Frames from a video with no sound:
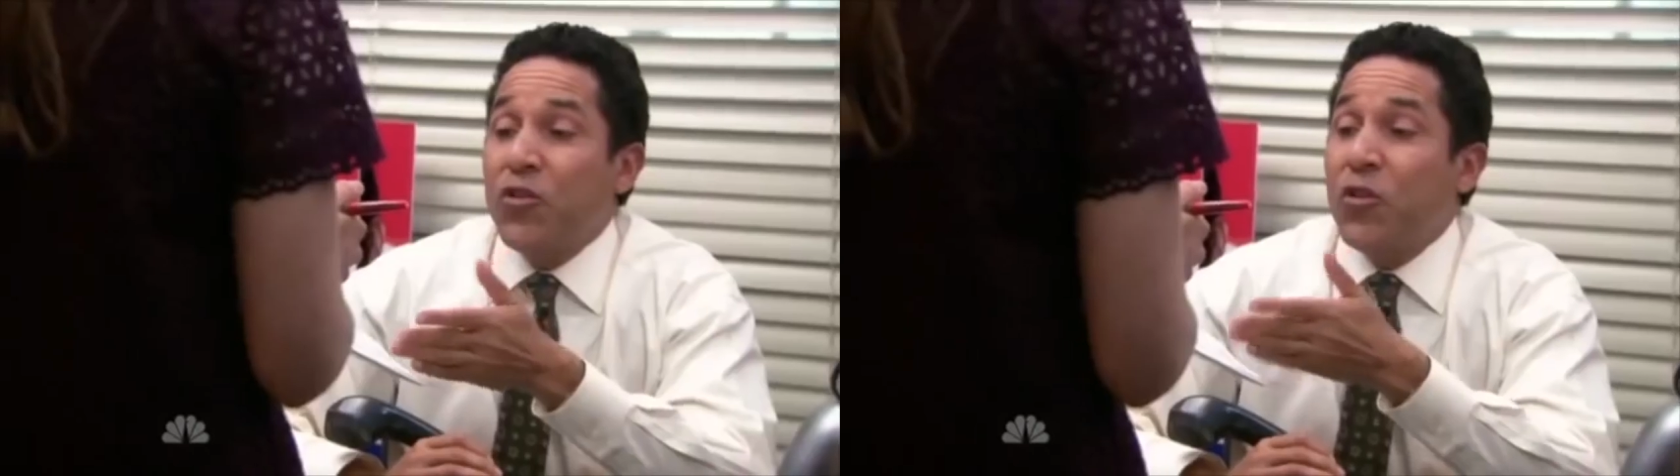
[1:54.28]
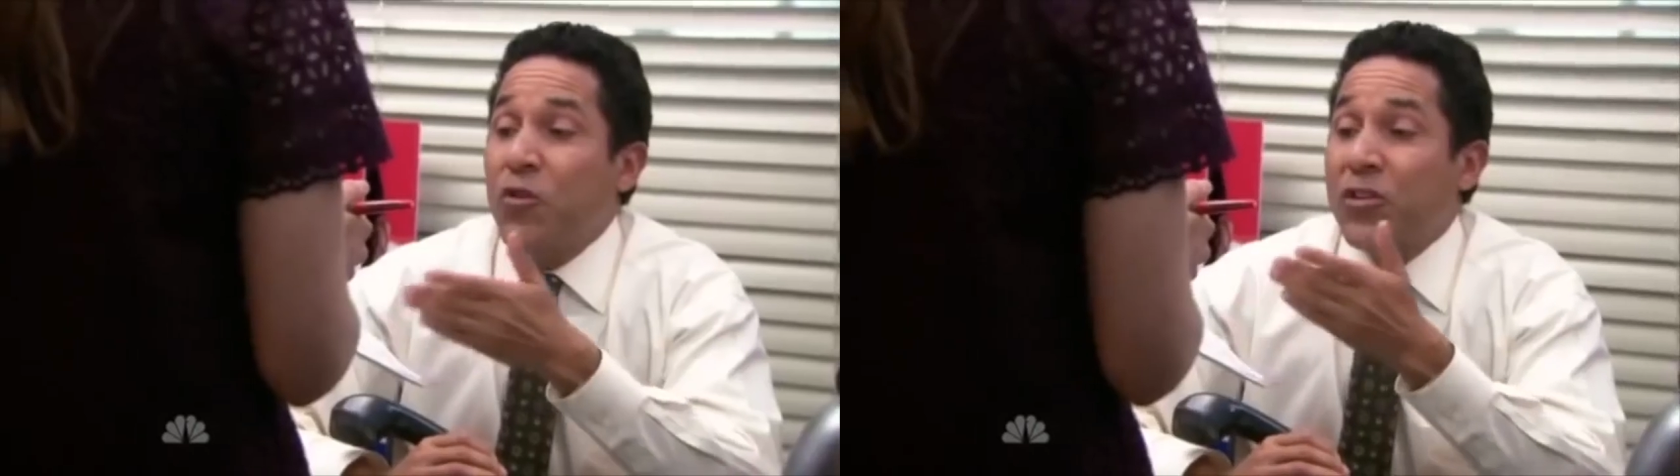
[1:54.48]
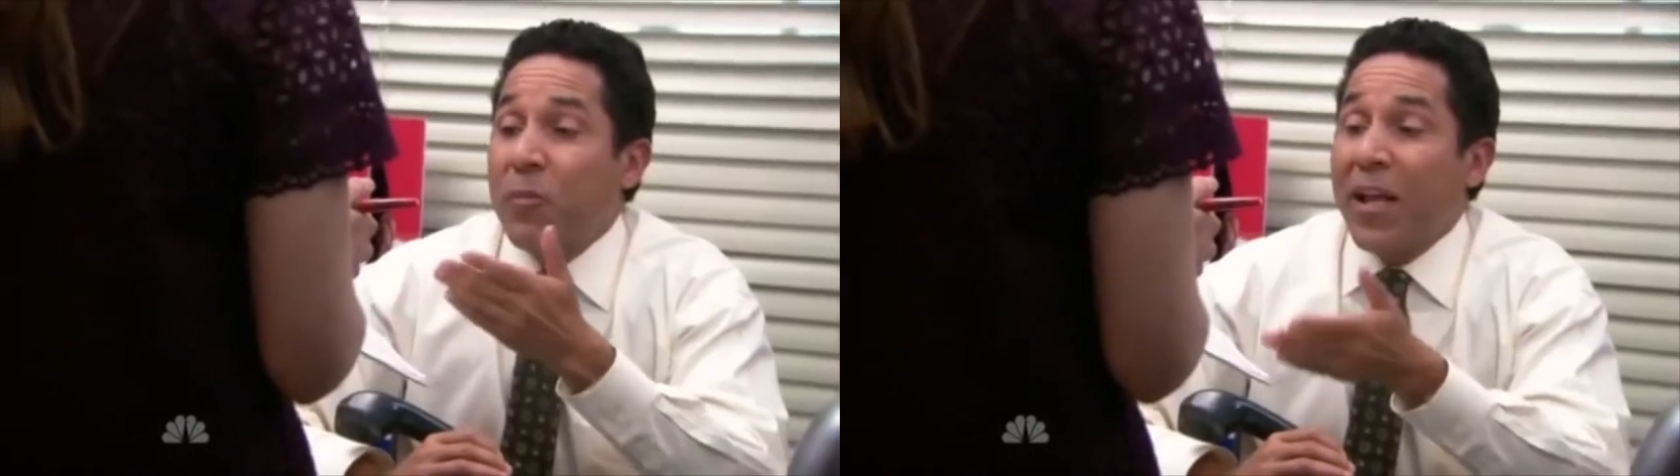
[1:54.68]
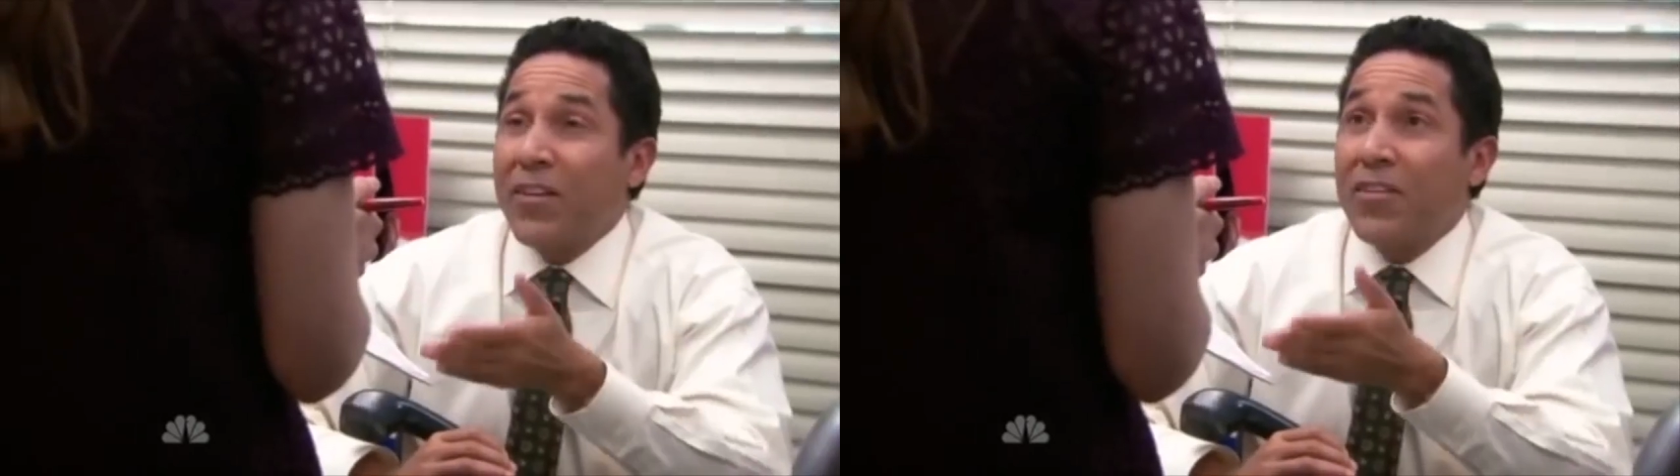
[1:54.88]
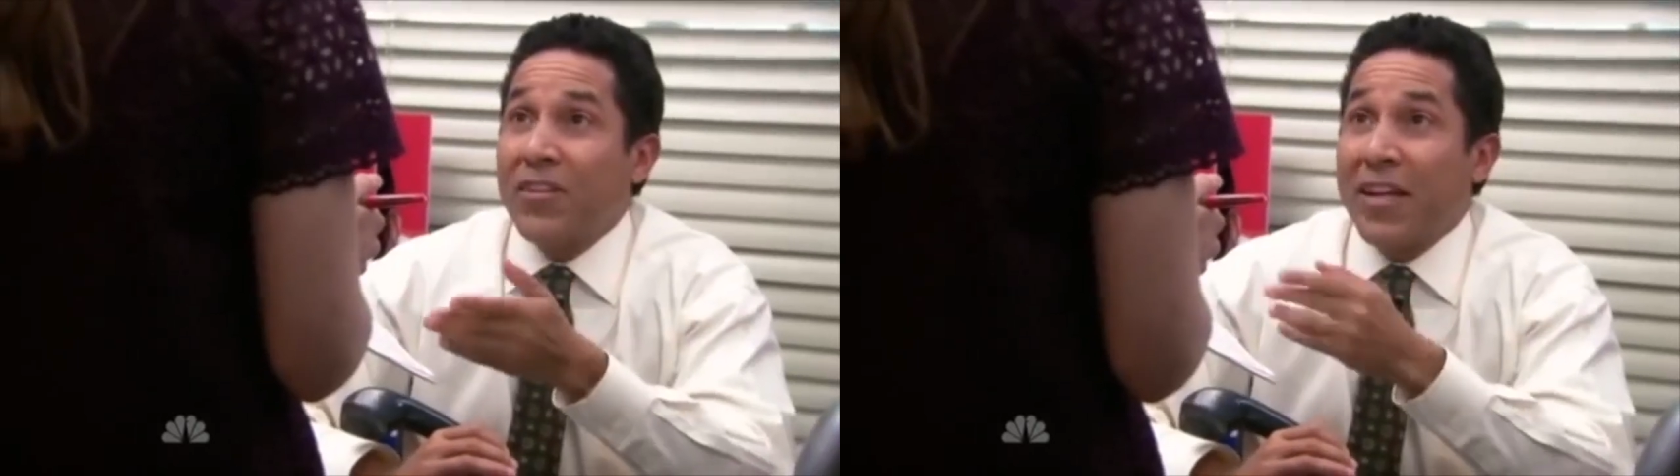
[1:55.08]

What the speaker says: used to use it to balance his